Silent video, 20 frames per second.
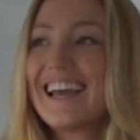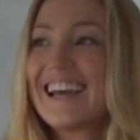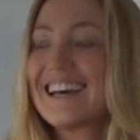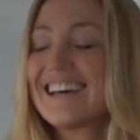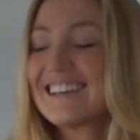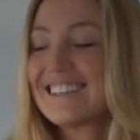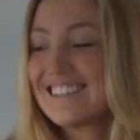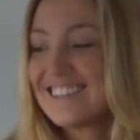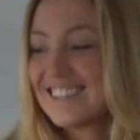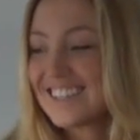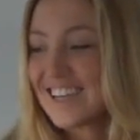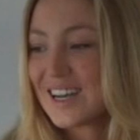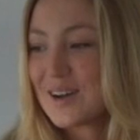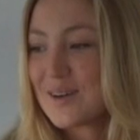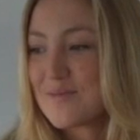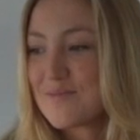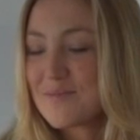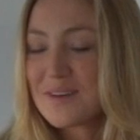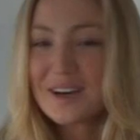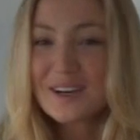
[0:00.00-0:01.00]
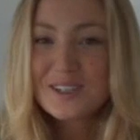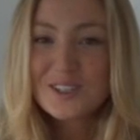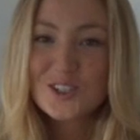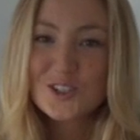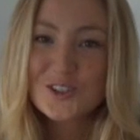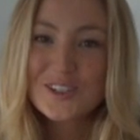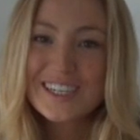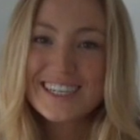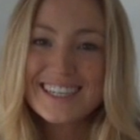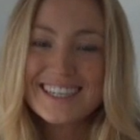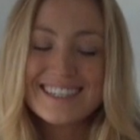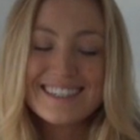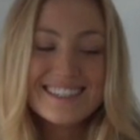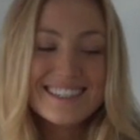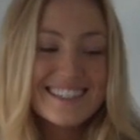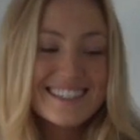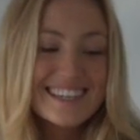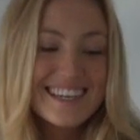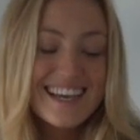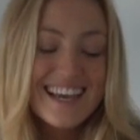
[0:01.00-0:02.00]
and hug
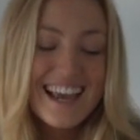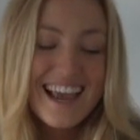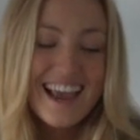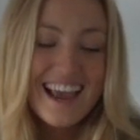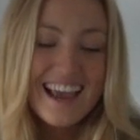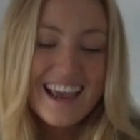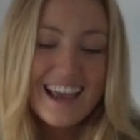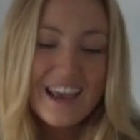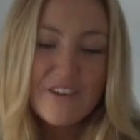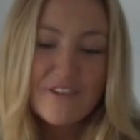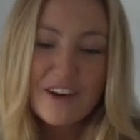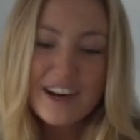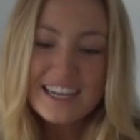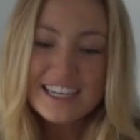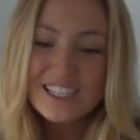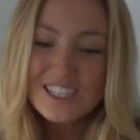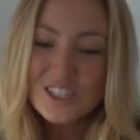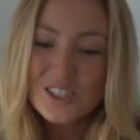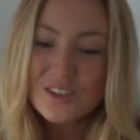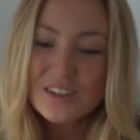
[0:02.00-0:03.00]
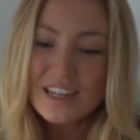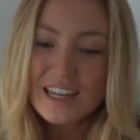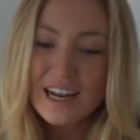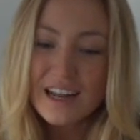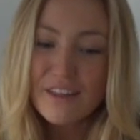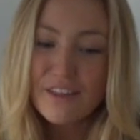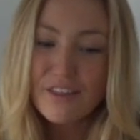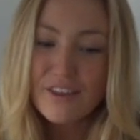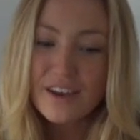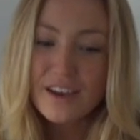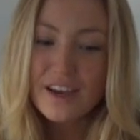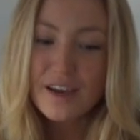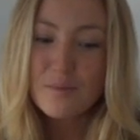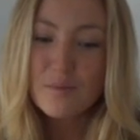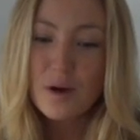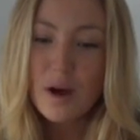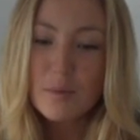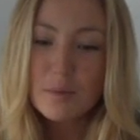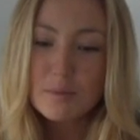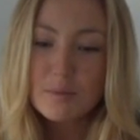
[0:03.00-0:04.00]
trees, if I didn't do that, I think
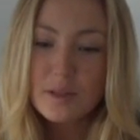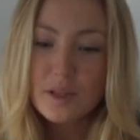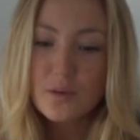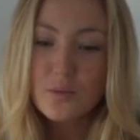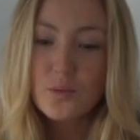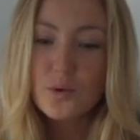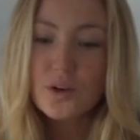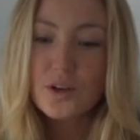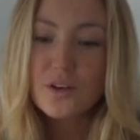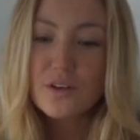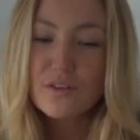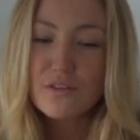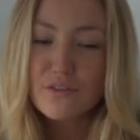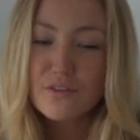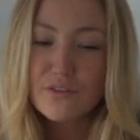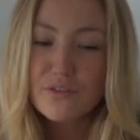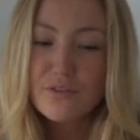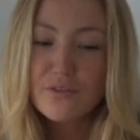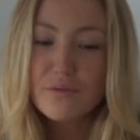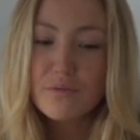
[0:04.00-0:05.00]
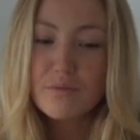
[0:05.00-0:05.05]
I probably would have,